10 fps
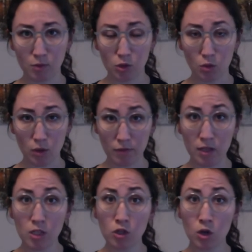So if you
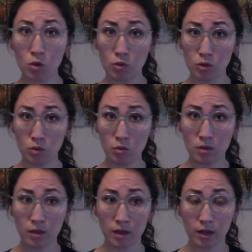need to go to
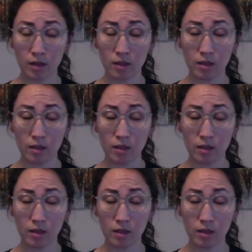the